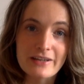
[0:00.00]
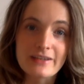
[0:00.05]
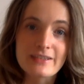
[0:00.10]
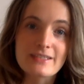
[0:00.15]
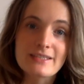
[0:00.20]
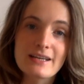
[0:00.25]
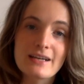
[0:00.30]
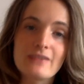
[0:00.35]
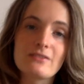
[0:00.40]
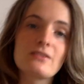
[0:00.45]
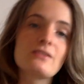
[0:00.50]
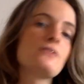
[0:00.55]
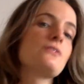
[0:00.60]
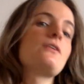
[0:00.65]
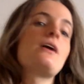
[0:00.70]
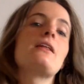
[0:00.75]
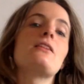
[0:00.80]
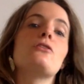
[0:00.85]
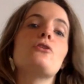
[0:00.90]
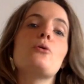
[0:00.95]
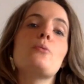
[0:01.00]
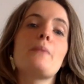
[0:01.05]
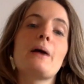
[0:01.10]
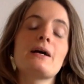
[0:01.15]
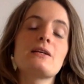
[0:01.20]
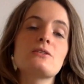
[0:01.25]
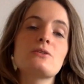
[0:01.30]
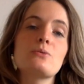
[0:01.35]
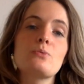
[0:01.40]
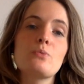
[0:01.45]
ourselves, so that no
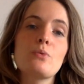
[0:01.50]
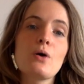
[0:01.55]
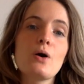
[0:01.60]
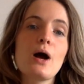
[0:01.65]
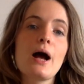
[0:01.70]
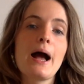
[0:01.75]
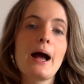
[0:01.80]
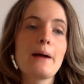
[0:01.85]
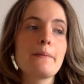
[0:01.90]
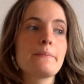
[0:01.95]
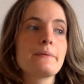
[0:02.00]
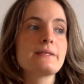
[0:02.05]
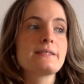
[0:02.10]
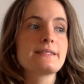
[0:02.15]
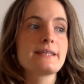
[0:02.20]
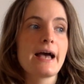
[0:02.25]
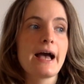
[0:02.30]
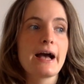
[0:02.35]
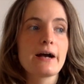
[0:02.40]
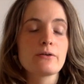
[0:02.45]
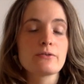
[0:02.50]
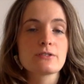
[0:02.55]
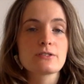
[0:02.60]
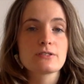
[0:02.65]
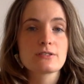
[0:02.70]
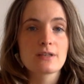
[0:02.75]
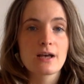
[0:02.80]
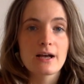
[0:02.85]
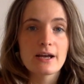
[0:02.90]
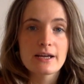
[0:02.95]
matter what happens
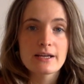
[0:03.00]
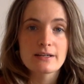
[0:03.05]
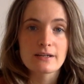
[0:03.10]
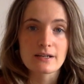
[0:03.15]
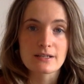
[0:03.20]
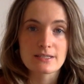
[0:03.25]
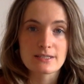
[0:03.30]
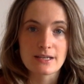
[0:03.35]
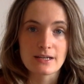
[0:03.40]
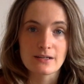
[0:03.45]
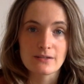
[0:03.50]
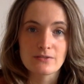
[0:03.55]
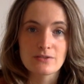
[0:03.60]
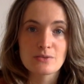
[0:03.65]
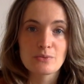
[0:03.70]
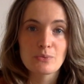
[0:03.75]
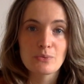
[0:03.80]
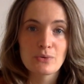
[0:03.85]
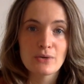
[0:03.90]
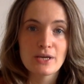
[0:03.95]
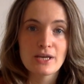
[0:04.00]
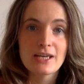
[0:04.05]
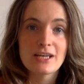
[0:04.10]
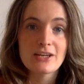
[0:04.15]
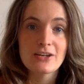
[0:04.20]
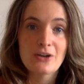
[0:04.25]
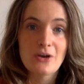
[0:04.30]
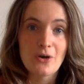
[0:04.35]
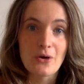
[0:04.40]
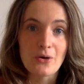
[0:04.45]
outside ourselves, we
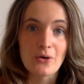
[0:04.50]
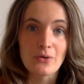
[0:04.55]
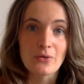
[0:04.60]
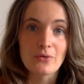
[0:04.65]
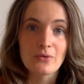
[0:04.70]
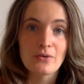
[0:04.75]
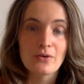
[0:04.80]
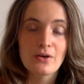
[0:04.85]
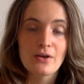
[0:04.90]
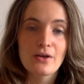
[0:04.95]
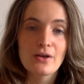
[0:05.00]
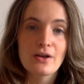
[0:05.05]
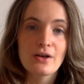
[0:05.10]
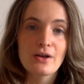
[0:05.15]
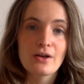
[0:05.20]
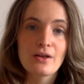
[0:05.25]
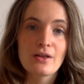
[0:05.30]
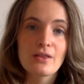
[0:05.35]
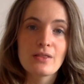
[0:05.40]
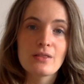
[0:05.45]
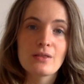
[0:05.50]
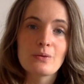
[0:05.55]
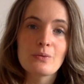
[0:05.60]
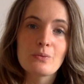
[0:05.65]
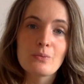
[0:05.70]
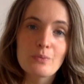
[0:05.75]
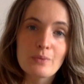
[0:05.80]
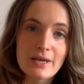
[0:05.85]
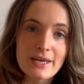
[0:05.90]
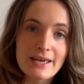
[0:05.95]
know that
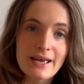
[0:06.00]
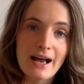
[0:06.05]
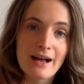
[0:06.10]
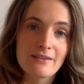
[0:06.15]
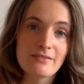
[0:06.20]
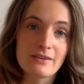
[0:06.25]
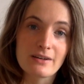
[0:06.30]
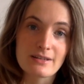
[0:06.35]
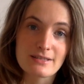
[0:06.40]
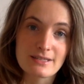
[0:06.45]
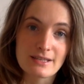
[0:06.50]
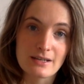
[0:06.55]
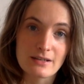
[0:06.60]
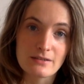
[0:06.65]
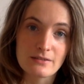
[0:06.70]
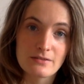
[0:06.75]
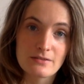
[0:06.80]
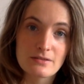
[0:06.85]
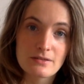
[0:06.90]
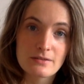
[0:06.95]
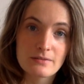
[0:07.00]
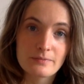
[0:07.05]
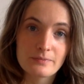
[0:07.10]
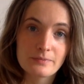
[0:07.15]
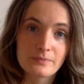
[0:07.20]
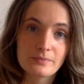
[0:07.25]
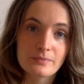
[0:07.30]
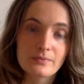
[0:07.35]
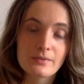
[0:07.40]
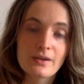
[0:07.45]
we have ourselves,
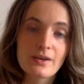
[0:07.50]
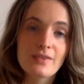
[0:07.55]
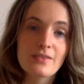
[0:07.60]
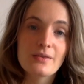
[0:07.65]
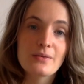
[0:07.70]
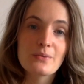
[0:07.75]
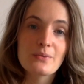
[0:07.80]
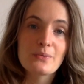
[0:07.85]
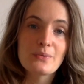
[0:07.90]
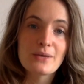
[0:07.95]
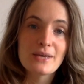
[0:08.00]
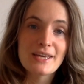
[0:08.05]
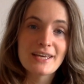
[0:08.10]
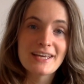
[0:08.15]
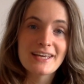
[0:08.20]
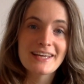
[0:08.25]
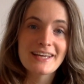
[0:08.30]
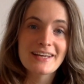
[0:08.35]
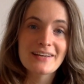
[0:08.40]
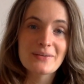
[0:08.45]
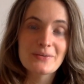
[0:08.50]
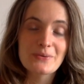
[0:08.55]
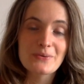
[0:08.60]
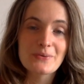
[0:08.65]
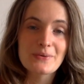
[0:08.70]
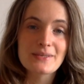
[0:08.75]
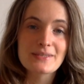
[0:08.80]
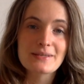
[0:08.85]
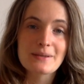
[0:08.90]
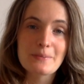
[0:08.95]
that we can
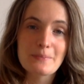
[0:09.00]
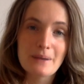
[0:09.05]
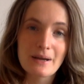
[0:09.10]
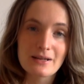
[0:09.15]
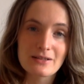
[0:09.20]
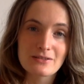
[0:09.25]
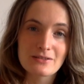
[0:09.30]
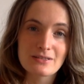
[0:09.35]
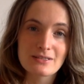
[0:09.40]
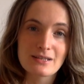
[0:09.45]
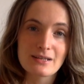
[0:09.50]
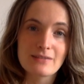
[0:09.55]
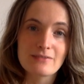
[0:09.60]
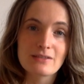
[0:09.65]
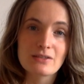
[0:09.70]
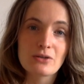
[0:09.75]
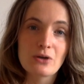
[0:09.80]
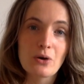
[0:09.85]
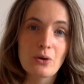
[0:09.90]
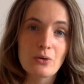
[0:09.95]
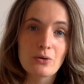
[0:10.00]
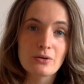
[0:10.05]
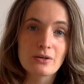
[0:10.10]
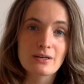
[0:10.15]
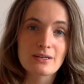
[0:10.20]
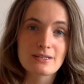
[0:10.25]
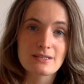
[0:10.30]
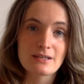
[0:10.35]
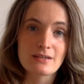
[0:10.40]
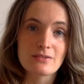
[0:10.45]
always come back to ourselves and hold
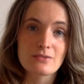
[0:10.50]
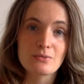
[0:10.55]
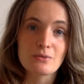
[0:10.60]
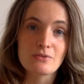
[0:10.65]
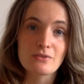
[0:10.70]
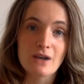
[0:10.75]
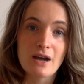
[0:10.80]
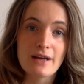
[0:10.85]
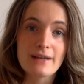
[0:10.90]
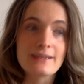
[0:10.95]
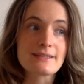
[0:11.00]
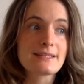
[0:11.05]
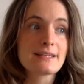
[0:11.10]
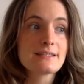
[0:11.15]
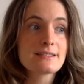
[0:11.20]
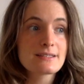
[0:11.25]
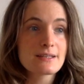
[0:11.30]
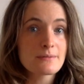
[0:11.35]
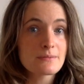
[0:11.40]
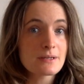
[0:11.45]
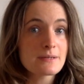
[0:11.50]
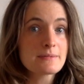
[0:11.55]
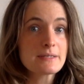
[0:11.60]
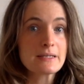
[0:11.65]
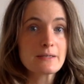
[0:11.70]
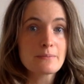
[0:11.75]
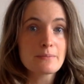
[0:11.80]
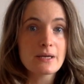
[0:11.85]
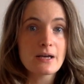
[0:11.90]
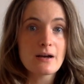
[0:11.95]
ourselves with kindness. And sometimes
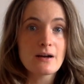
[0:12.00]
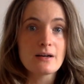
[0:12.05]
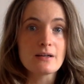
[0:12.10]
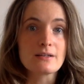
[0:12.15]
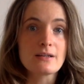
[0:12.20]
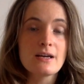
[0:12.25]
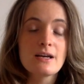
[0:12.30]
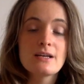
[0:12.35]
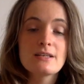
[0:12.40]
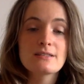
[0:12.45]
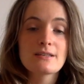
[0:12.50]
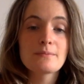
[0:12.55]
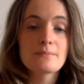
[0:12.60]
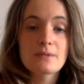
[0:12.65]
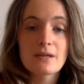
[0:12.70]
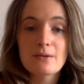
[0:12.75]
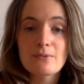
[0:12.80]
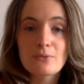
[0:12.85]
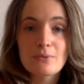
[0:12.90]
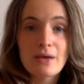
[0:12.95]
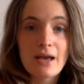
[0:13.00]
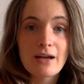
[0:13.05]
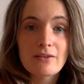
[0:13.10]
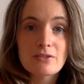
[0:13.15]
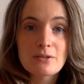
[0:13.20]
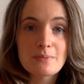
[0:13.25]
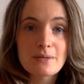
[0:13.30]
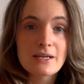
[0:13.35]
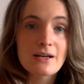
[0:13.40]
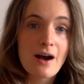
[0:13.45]
it can be hard. Sometimes we have
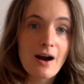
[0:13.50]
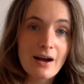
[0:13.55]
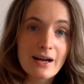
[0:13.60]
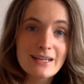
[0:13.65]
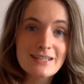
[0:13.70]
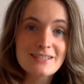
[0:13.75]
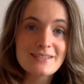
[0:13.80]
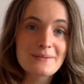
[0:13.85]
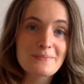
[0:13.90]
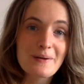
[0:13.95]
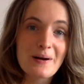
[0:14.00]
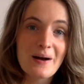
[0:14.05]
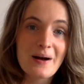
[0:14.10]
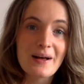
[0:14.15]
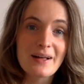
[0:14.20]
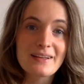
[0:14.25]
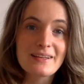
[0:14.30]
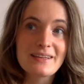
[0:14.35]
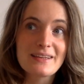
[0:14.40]
to be kind to the part